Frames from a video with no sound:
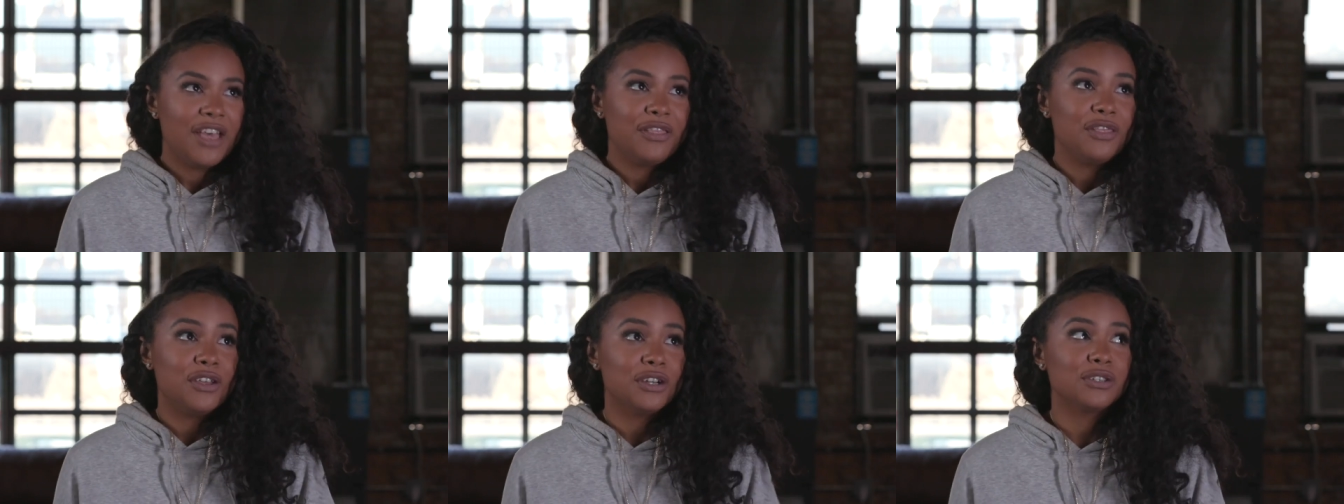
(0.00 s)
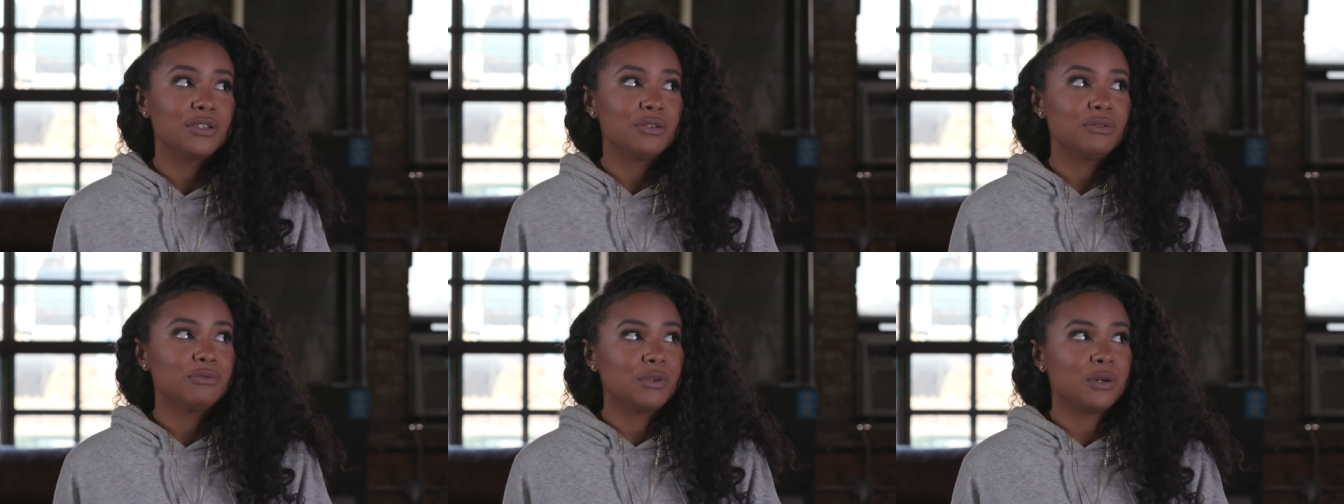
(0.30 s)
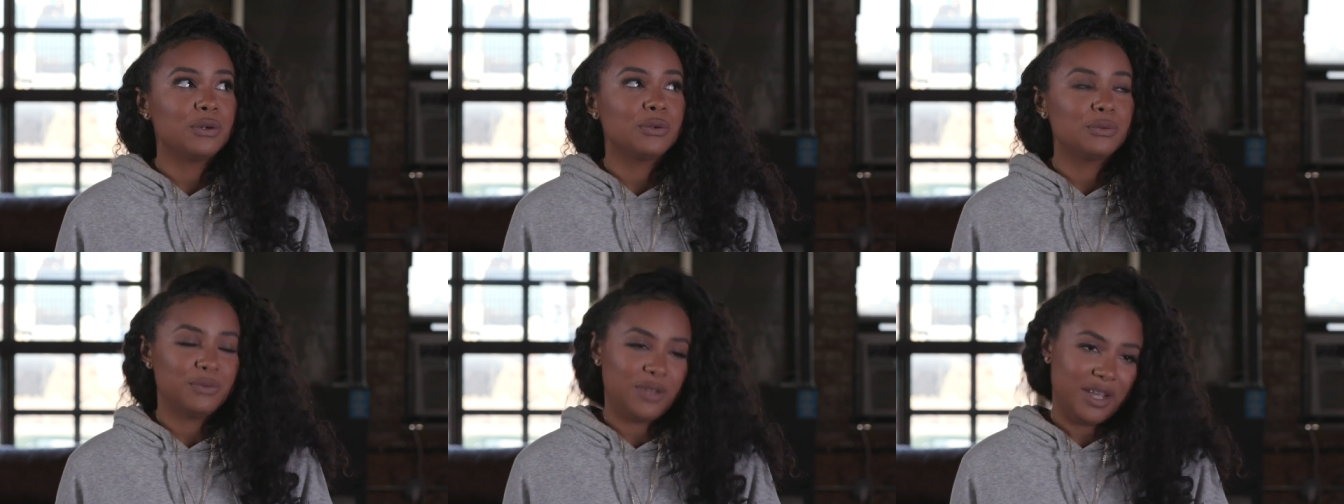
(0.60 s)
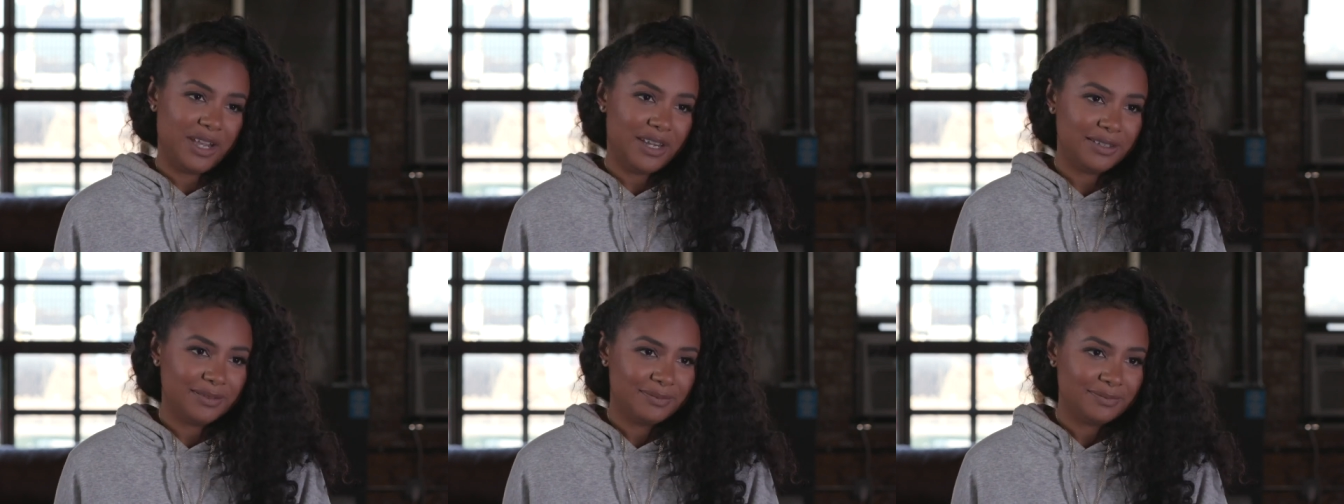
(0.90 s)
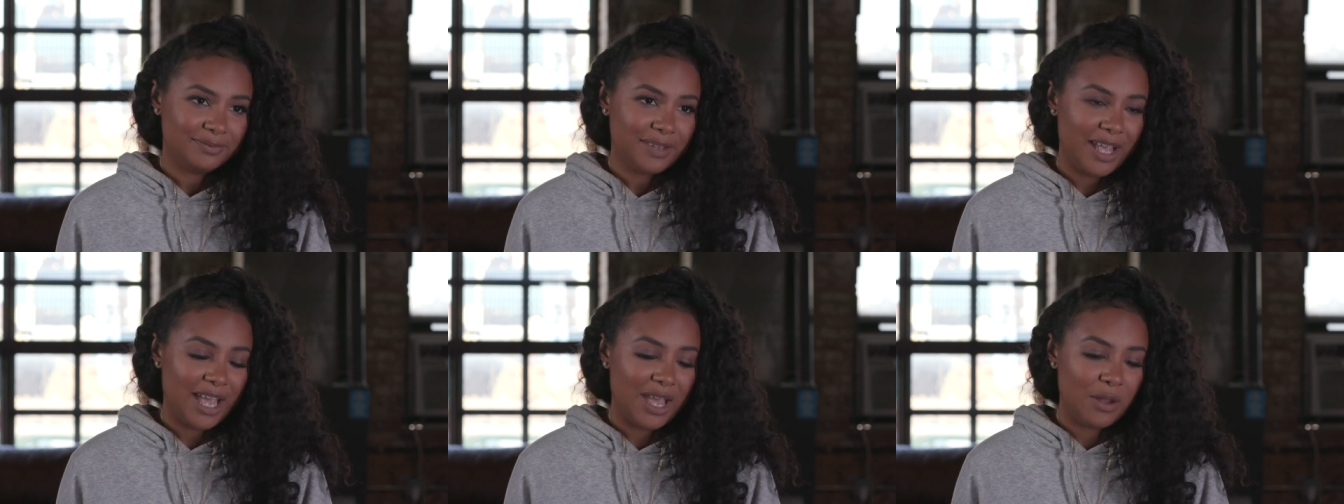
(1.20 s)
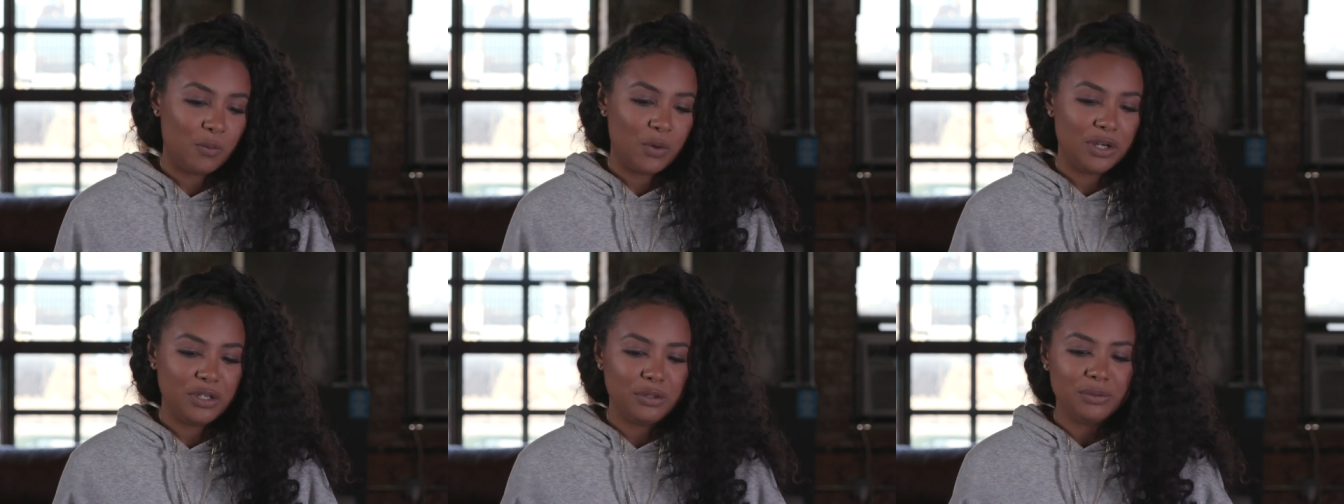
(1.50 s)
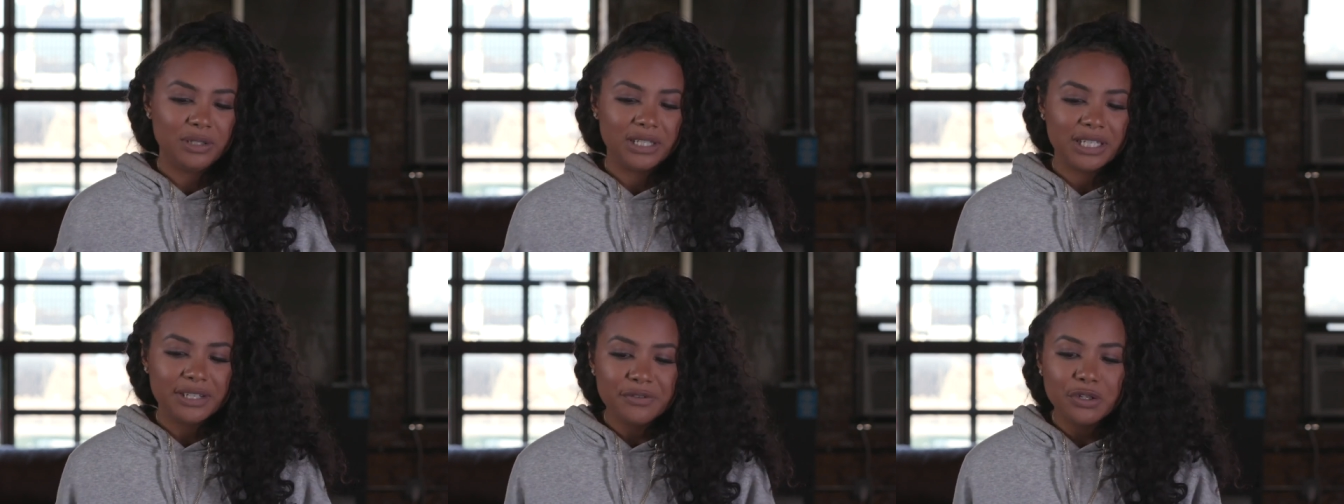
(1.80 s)
There's a road there, and when you
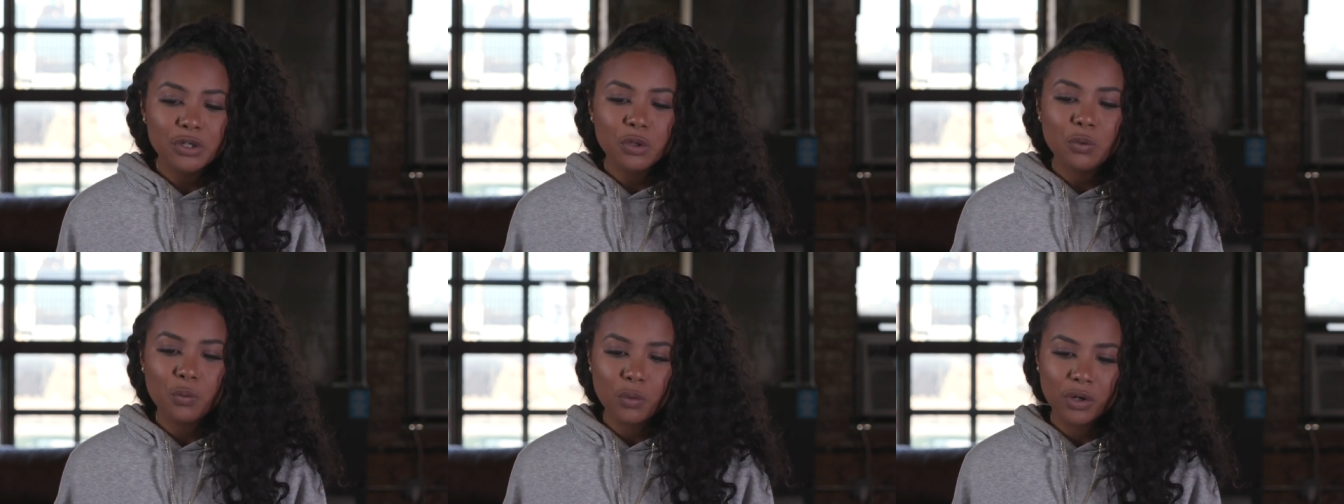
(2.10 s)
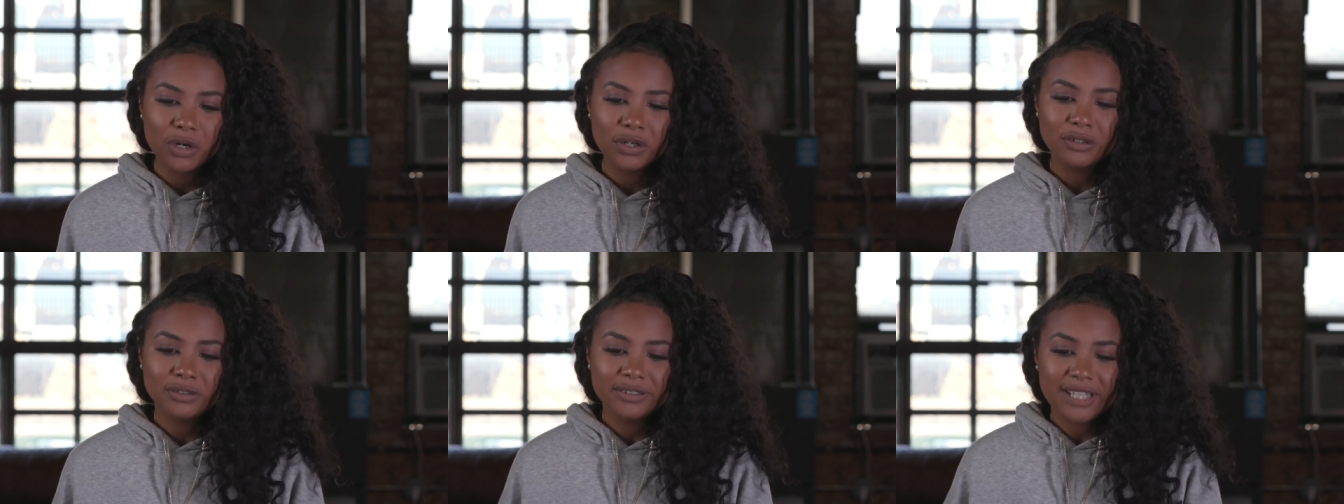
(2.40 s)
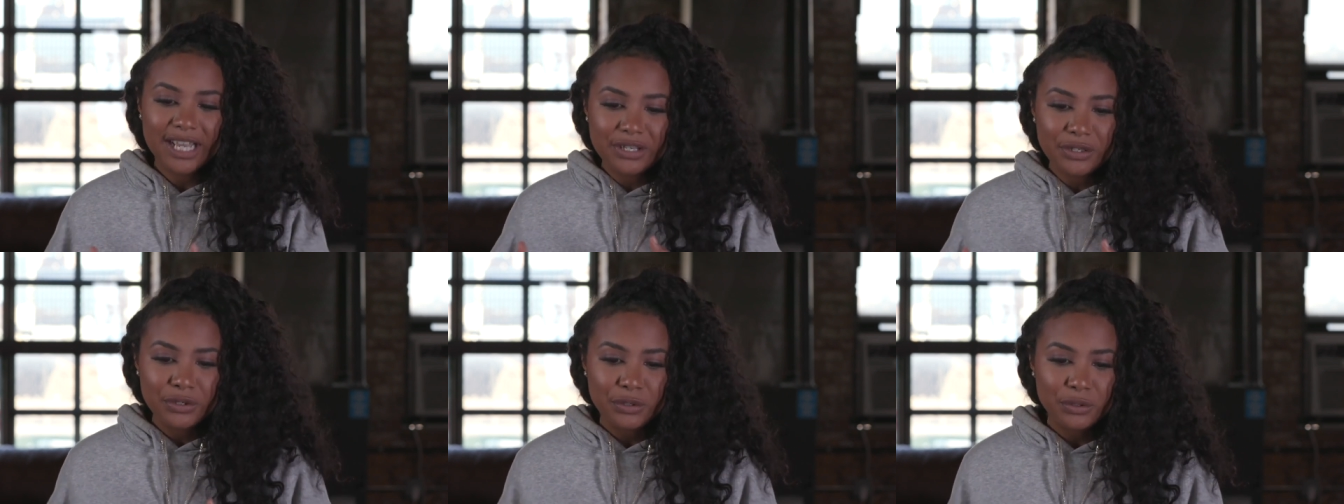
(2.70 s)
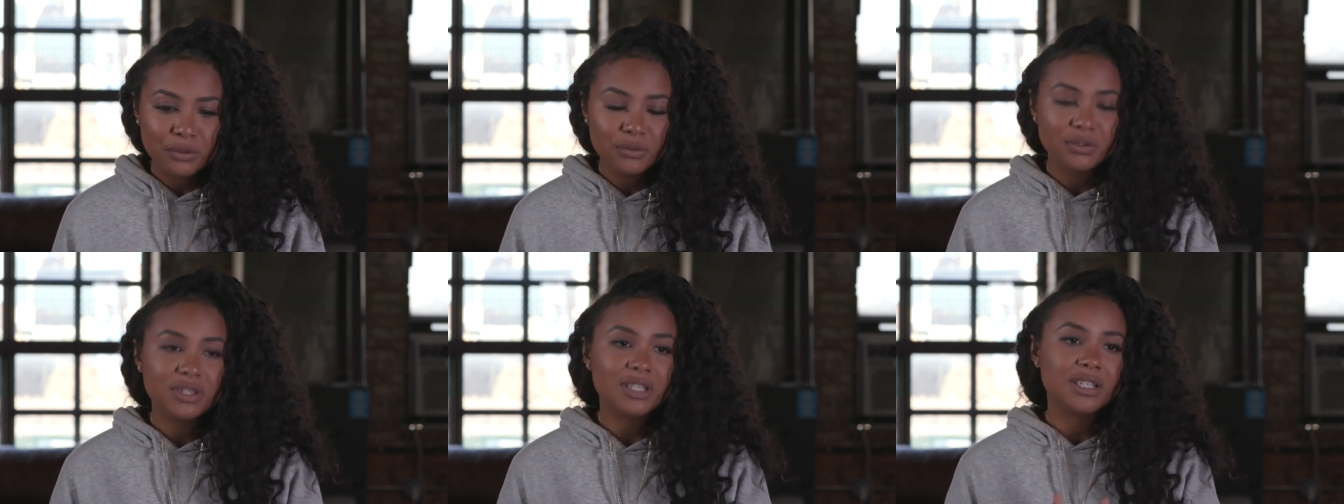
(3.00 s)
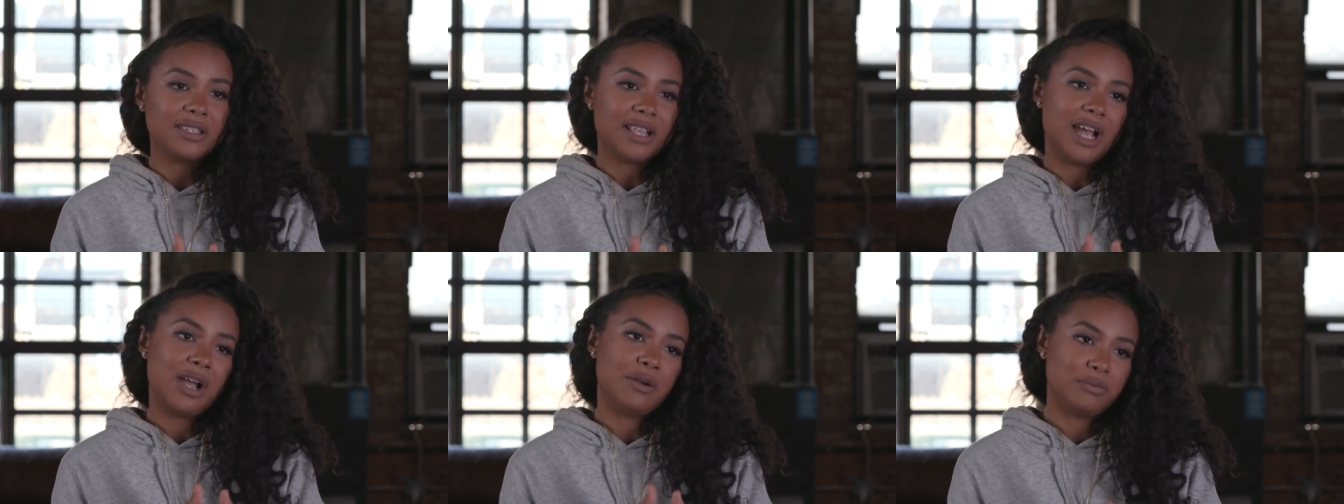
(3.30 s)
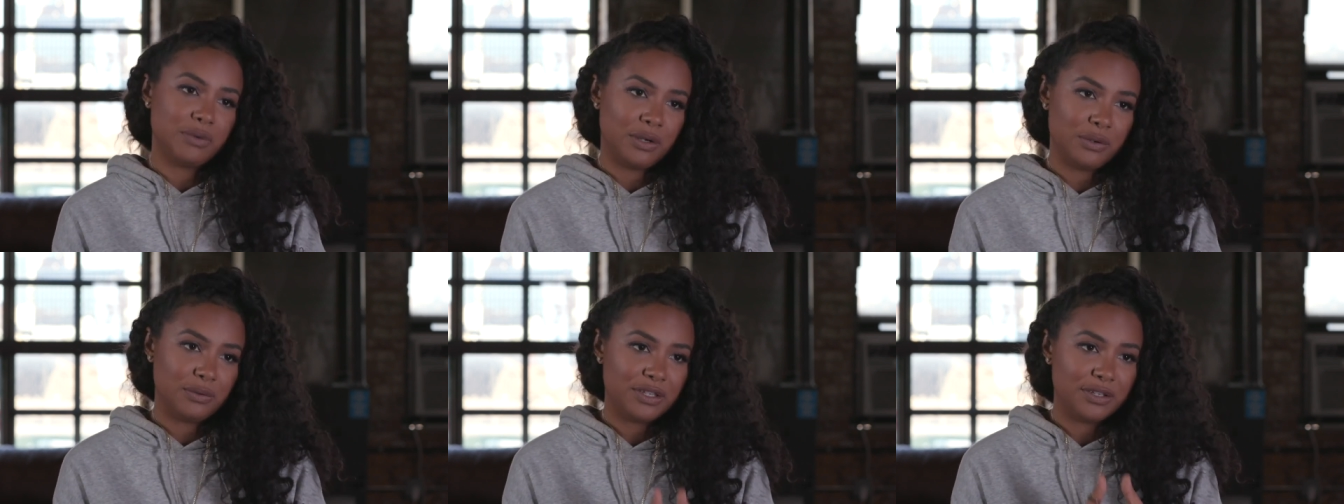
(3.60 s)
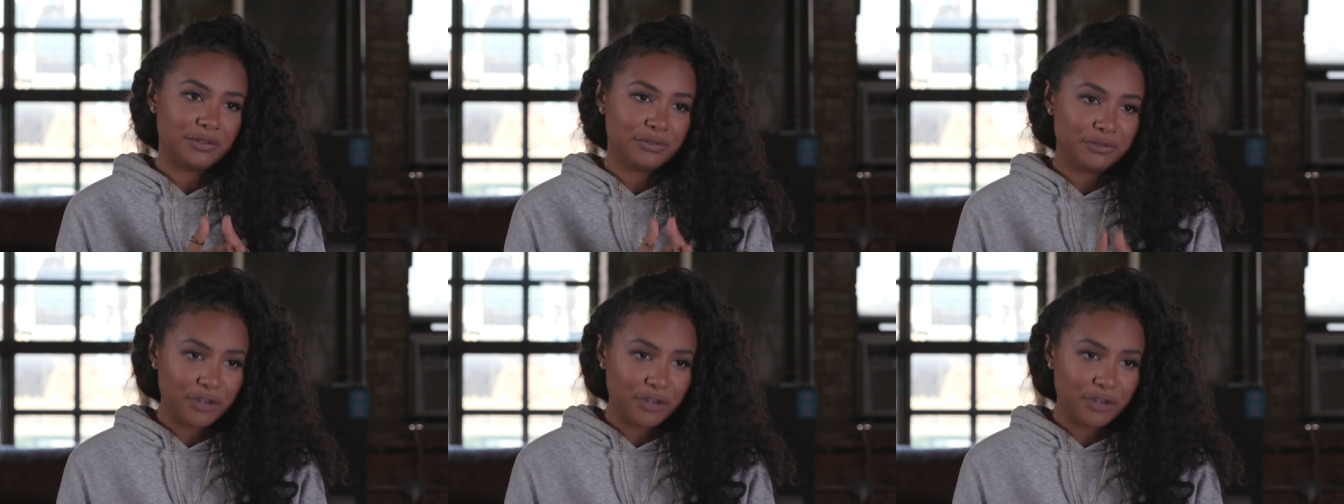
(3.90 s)
live in a world that uses that road to